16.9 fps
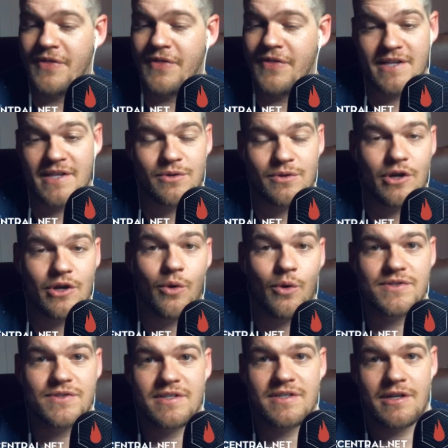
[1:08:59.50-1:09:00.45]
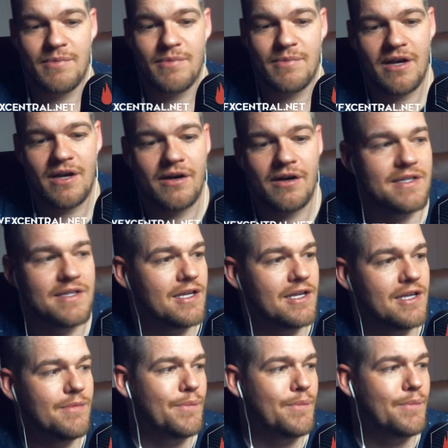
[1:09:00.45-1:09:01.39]
that's what the course is going to be on. It's
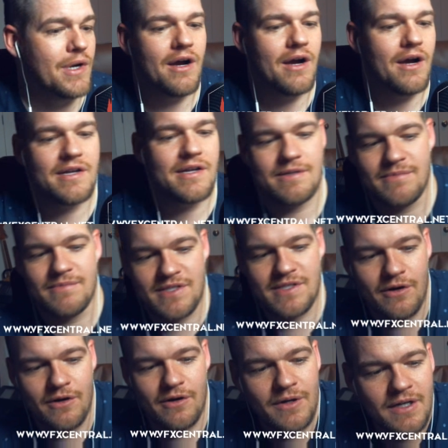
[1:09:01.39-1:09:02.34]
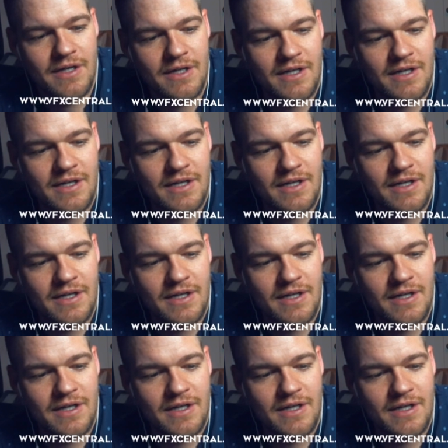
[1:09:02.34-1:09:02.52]
going to be pretty awesome. So